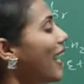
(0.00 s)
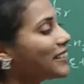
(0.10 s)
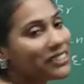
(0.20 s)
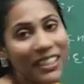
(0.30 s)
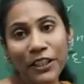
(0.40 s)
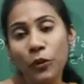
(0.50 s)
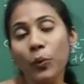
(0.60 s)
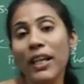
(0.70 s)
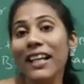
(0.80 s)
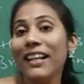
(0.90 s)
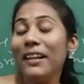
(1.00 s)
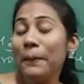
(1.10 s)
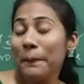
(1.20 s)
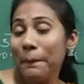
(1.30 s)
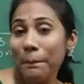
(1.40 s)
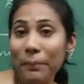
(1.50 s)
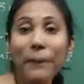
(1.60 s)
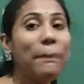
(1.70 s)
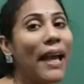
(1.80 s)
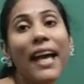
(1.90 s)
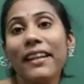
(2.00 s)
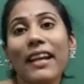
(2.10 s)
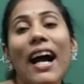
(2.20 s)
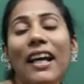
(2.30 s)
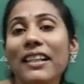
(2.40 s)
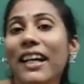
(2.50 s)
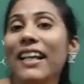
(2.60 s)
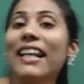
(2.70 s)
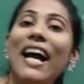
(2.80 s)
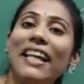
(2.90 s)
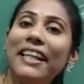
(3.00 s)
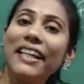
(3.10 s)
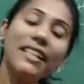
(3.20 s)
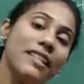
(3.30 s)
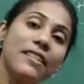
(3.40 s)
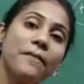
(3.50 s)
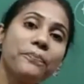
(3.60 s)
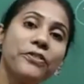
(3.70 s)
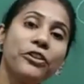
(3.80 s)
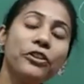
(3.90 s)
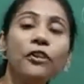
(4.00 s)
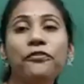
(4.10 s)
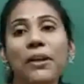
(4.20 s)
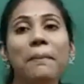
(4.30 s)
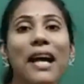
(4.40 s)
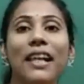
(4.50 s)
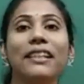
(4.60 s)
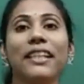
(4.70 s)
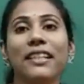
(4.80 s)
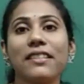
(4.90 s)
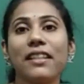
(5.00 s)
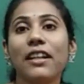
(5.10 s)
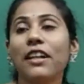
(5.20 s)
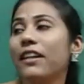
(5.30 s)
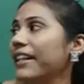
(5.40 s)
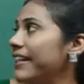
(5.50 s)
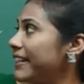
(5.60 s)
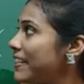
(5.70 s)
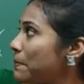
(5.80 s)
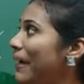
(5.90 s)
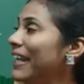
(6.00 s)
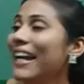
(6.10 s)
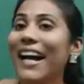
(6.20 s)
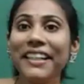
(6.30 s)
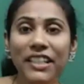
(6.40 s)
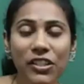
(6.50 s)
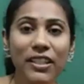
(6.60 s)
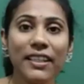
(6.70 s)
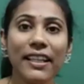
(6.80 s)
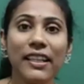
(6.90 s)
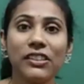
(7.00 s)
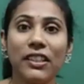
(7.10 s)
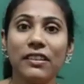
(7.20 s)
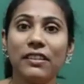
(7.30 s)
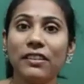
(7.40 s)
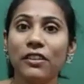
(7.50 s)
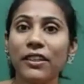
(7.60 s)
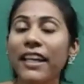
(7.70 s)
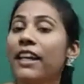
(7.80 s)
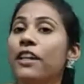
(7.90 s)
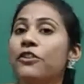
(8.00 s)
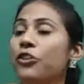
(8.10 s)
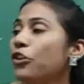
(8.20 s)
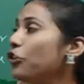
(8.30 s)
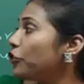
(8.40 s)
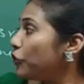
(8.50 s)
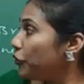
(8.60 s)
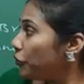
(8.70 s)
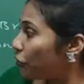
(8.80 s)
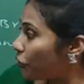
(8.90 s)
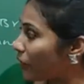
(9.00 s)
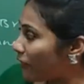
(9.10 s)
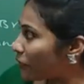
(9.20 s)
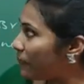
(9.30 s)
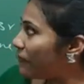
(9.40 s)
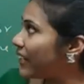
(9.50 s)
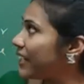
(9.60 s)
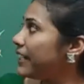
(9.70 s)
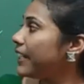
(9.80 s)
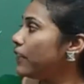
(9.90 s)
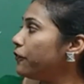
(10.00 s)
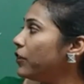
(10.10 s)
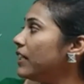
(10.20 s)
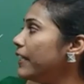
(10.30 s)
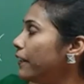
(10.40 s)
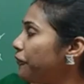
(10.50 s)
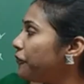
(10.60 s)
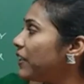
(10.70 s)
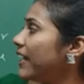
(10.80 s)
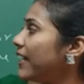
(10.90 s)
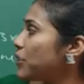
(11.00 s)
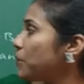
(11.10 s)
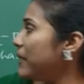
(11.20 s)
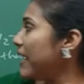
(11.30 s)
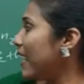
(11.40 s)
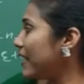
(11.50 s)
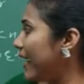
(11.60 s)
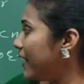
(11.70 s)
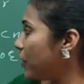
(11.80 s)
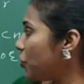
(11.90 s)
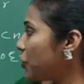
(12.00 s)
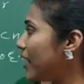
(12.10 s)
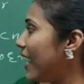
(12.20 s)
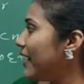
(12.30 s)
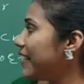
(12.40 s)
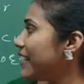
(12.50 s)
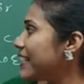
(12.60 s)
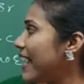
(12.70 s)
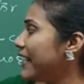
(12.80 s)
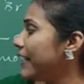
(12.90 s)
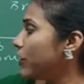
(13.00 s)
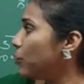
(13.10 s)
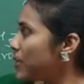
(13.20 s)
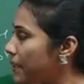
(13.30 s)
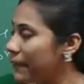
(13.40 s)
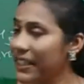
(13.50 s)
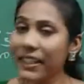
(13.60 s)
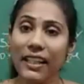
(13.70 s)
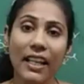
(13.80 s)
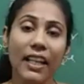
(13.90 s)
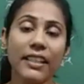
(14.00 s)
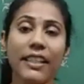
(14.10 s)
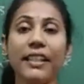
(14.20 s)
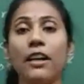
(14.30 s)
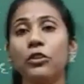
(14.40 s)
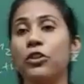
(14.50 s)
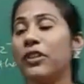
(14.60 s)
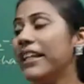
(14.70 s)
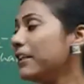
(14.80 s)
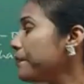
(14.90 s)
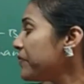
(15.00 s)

actually you will prepare alkyl halides, from alkenes. It is by addition reaction. Okay, so you have to be very careful. If HBr, hydrogen halide, is added to symmetrical alkene, how do you write?